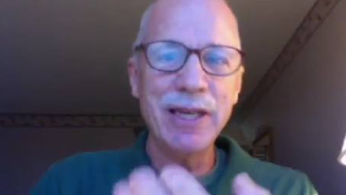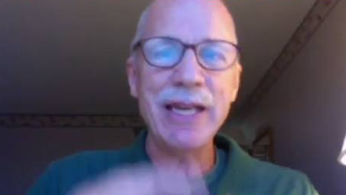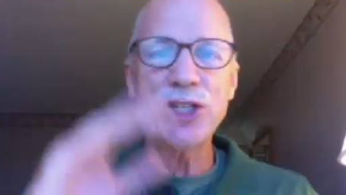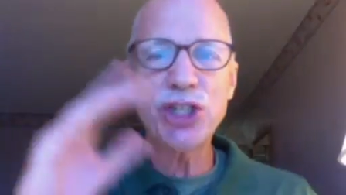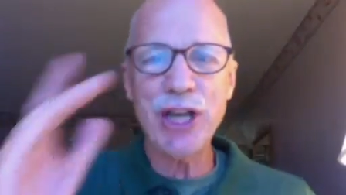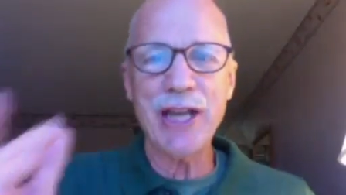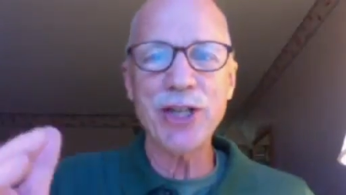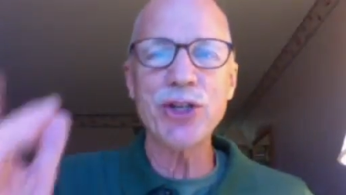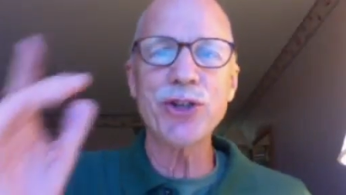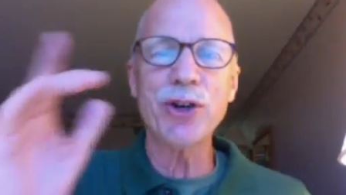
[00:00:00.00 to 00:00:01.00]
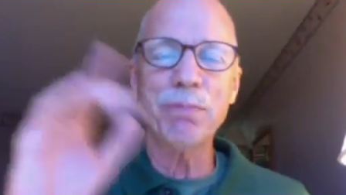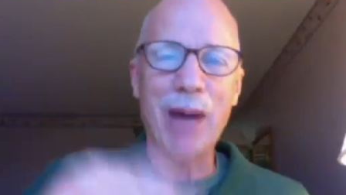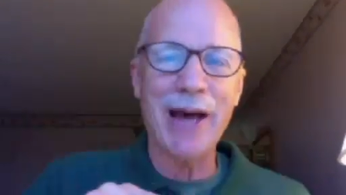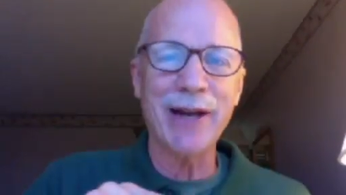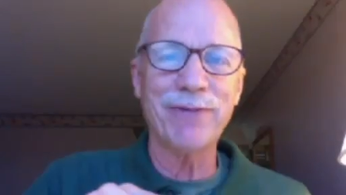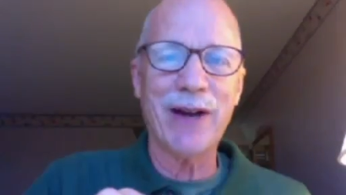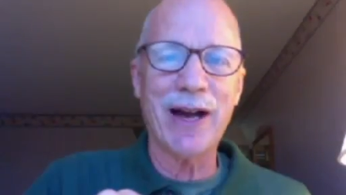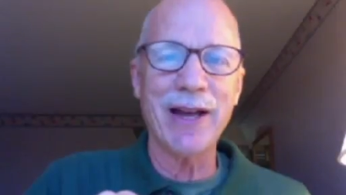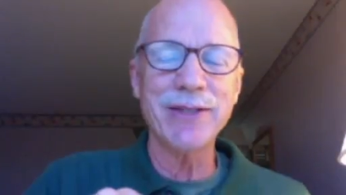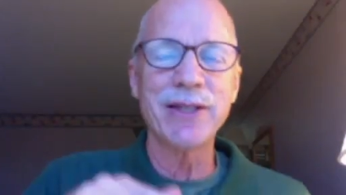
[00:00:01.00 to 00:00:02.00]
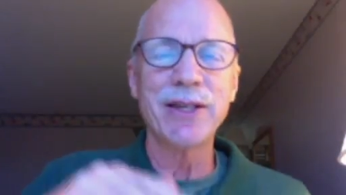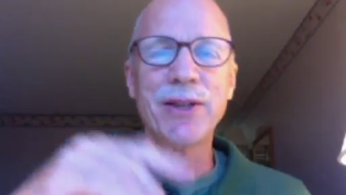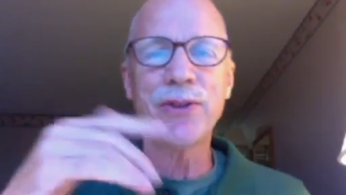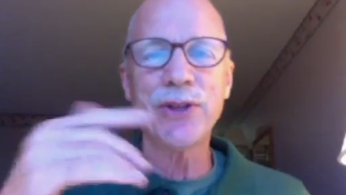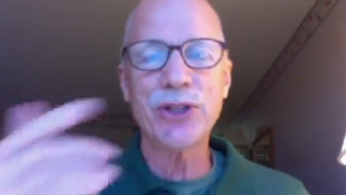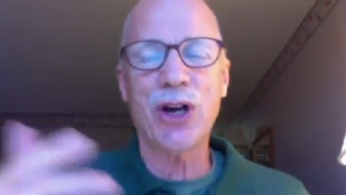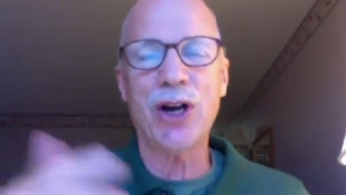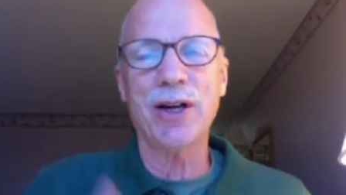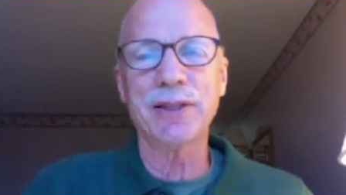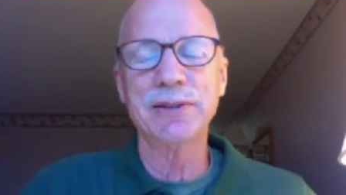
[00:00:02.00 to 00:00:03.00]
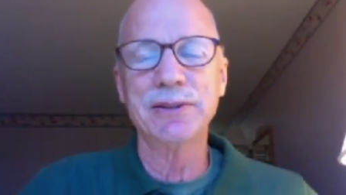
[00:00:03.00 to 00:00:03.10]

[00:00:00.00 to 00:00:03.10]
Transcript: it changes or modifies the dog.